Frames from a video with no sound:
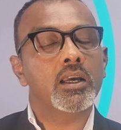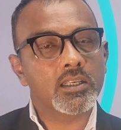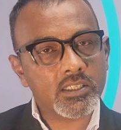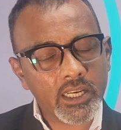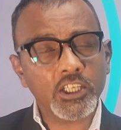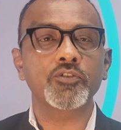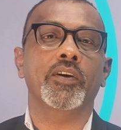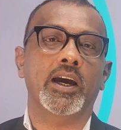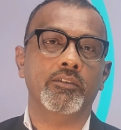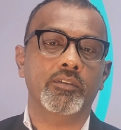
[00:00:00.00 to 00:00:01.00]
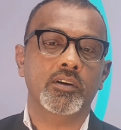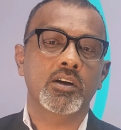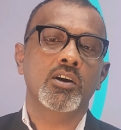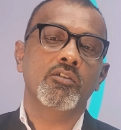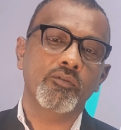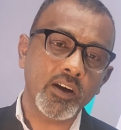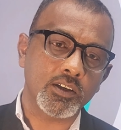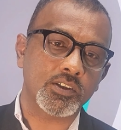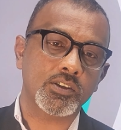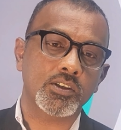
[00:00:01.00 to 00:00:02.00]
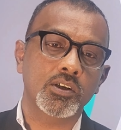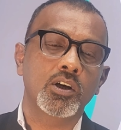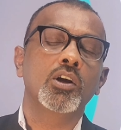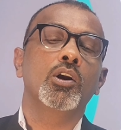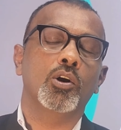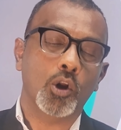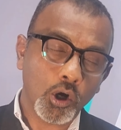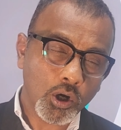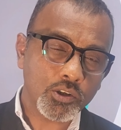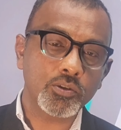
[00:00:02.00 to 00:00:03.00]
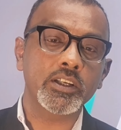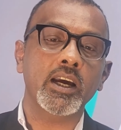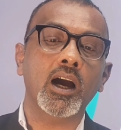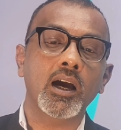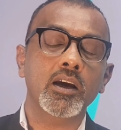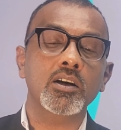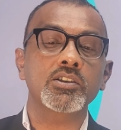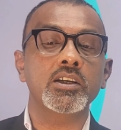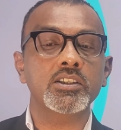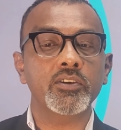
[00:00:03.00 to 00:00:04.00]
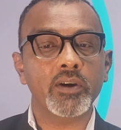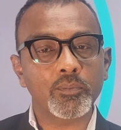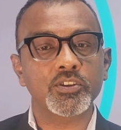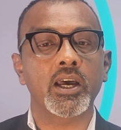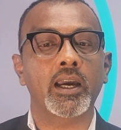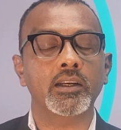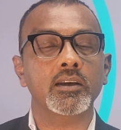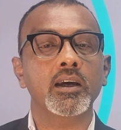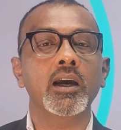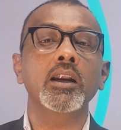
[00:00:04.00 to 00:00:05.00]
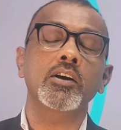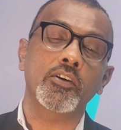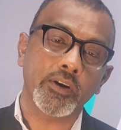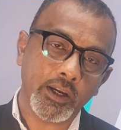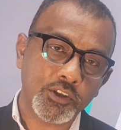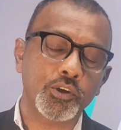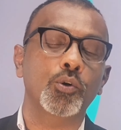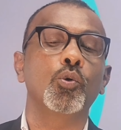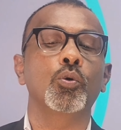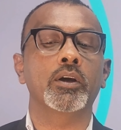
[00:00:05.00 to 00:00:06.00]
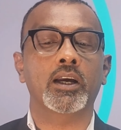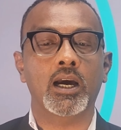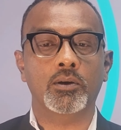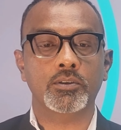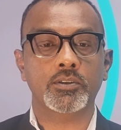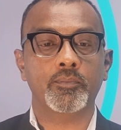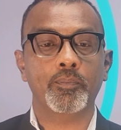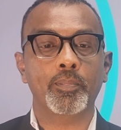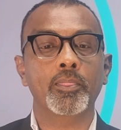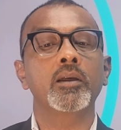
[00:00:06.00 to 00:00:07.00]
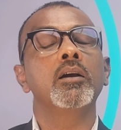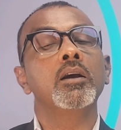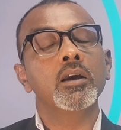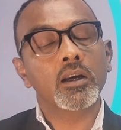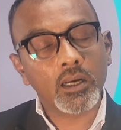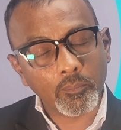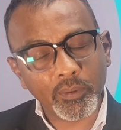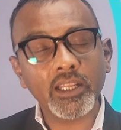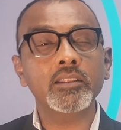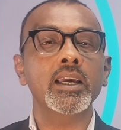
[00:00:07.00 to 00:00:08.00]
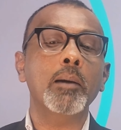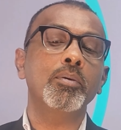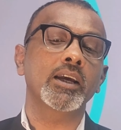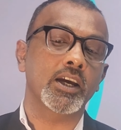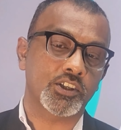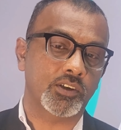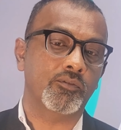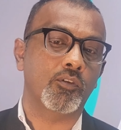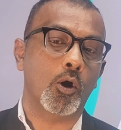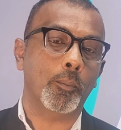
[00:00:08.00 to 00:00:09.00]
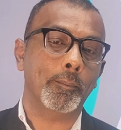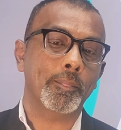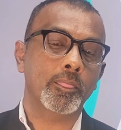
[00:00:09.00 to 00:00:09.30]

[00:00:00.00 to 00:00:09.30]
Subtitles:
In stage 5, first, log on to the IRCC website and create your own account. Complete the application form,